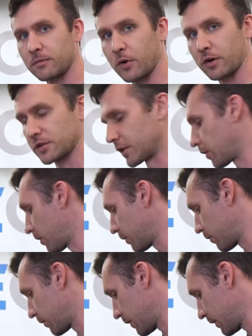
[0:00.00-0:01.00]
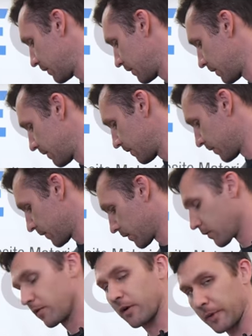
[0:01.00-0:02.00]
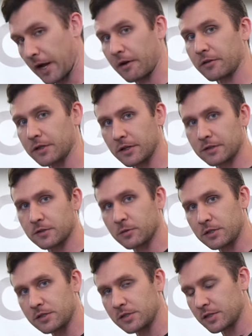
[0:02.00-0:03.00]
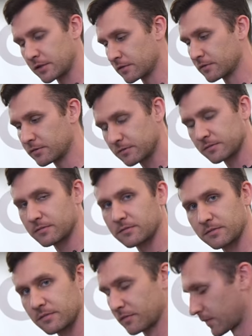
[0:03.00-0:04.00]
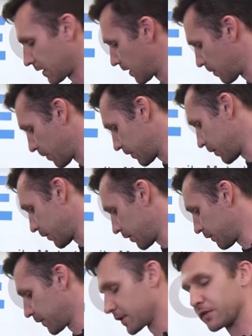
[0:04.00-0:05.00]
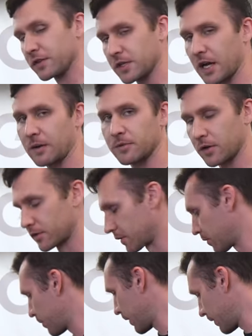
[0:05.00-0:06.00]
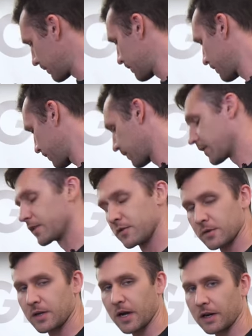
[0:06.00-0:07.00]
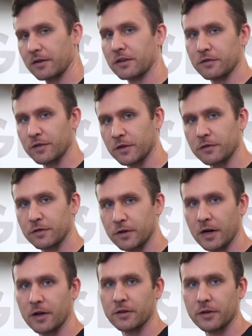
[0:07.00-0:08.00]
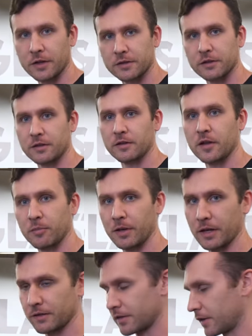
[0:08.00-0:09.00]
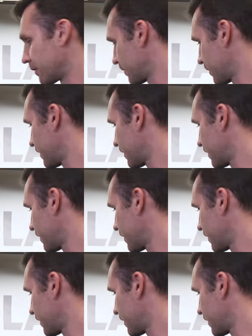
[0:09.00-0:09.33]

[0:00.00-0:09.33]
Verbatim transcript: brushing on only. Or I mean, I really like squeegeeing, but they're good for different times also, but you can kind of get a feel for how you like to apply stuff.